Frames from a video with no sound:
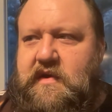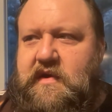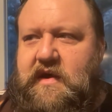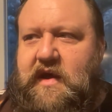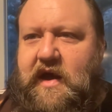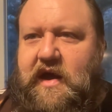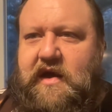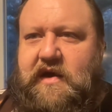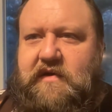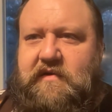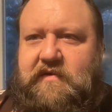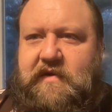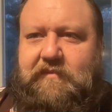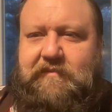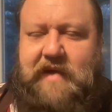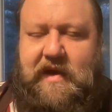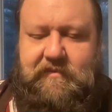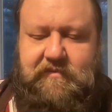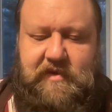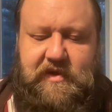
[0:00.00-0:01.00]

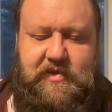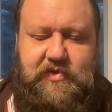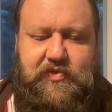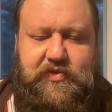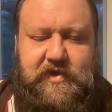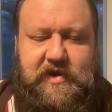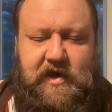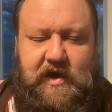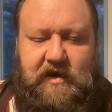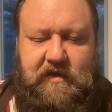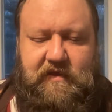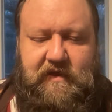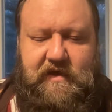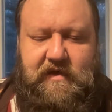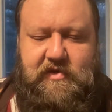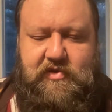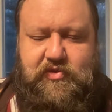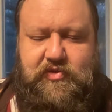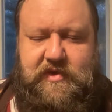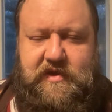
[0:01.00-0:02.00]
amendments and all
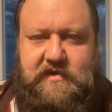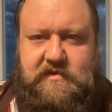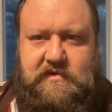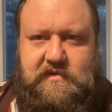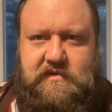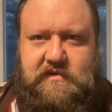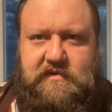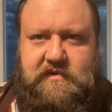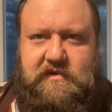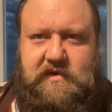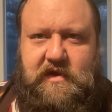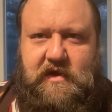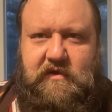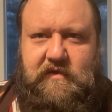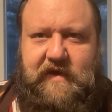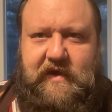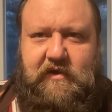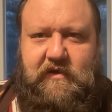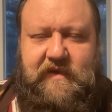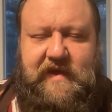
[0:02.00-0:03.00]
this. And,
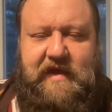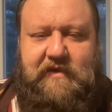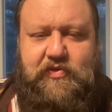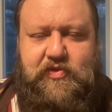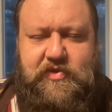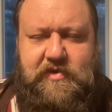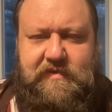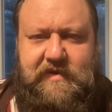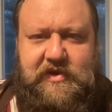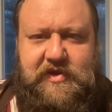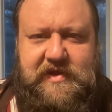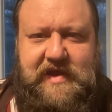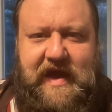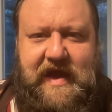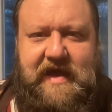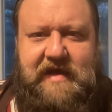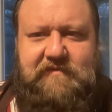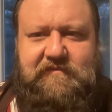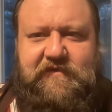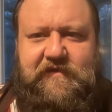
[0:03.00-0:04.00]
they only have so much
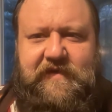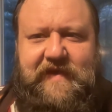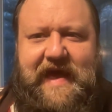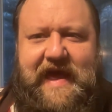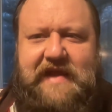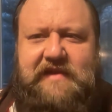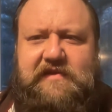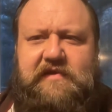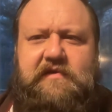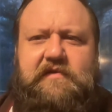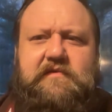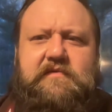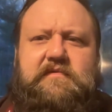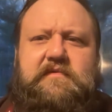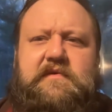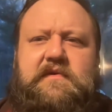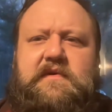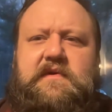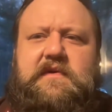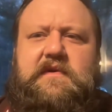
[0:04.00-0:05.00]
time for that, too.
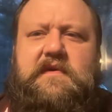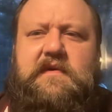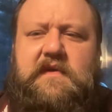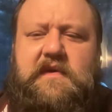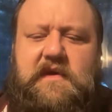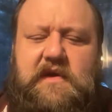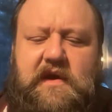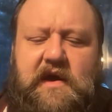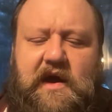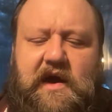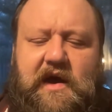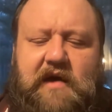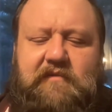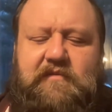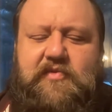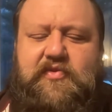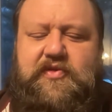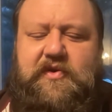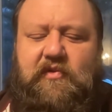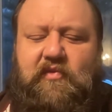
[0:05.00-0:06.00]

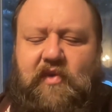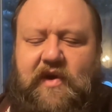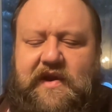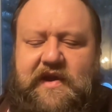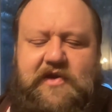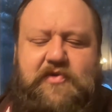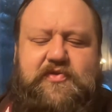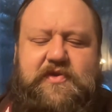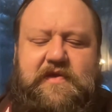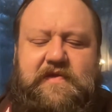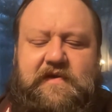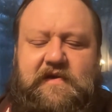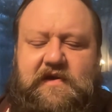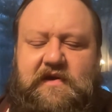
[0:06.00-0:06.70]
So what is it they're